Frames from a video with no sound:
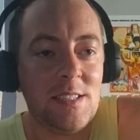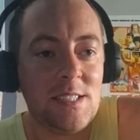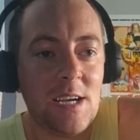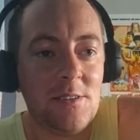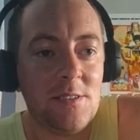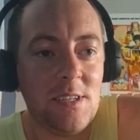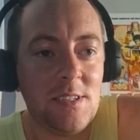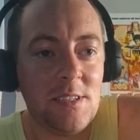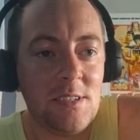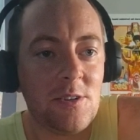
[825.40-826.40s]

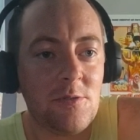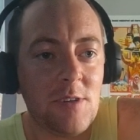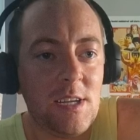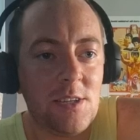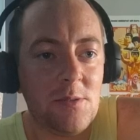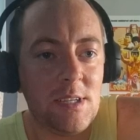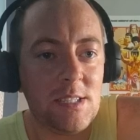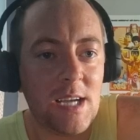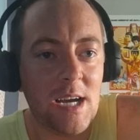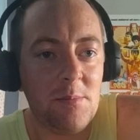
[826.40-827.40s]
sounded great doing
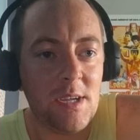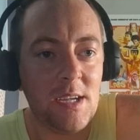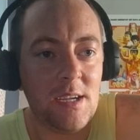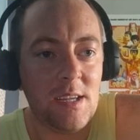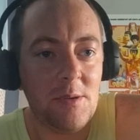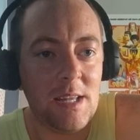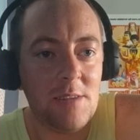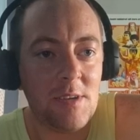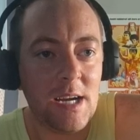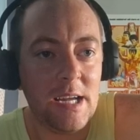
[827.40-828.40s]
his high bit here. He went
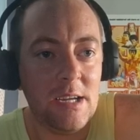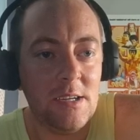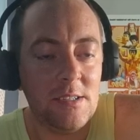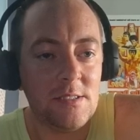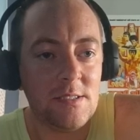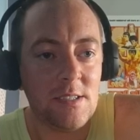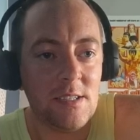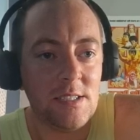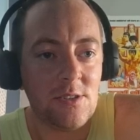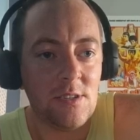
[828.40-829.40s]
even higher
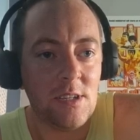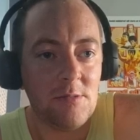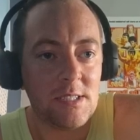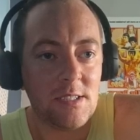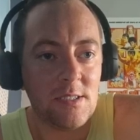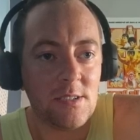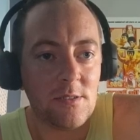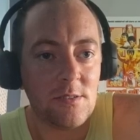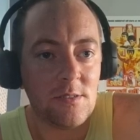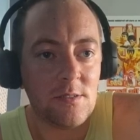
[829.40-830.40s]
than he's done in the rest of the
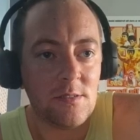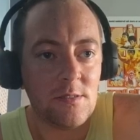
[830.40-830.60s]
song.